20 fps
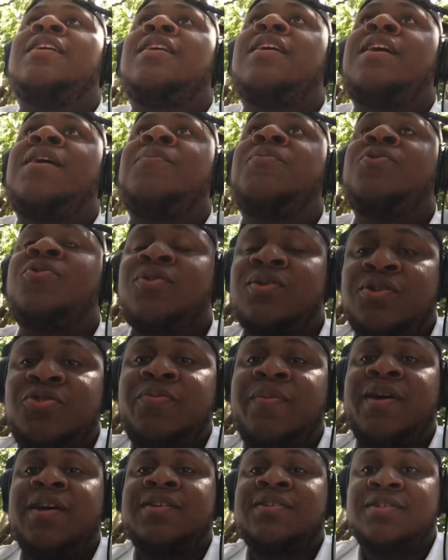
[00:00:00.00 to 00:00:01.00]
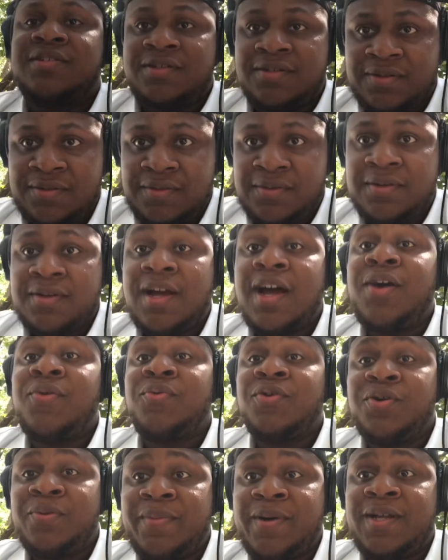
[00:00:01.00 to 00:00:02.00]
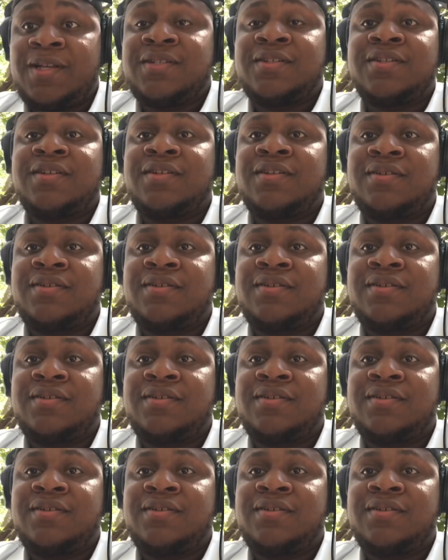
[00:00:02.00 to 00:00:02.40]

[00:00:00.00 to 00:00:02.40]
I'm going to master. I will master.